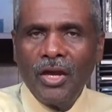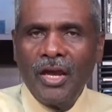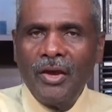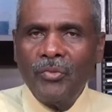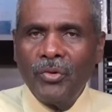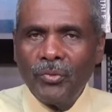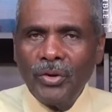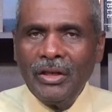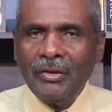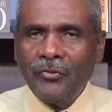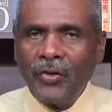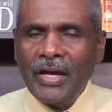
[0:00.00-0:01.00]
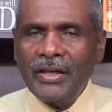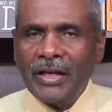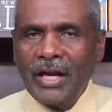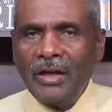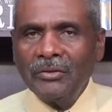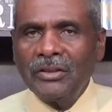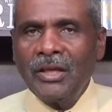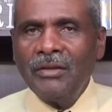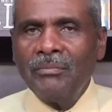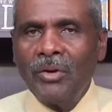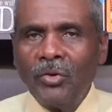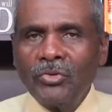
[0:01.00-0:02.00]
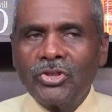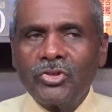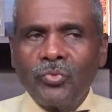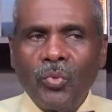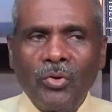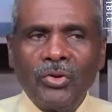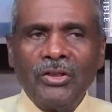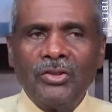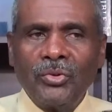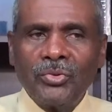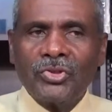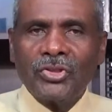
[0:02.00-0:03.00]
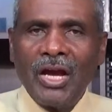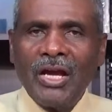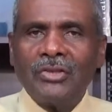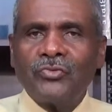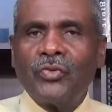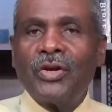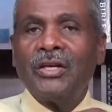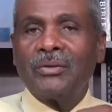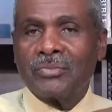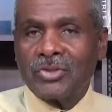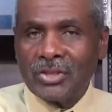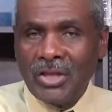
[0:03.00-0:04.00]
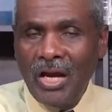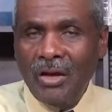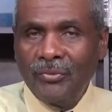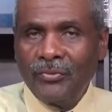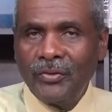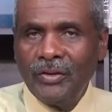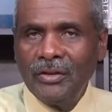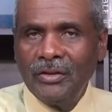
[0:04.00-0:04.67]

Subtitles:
and we're really finding out that Moses wanted those signs for himself,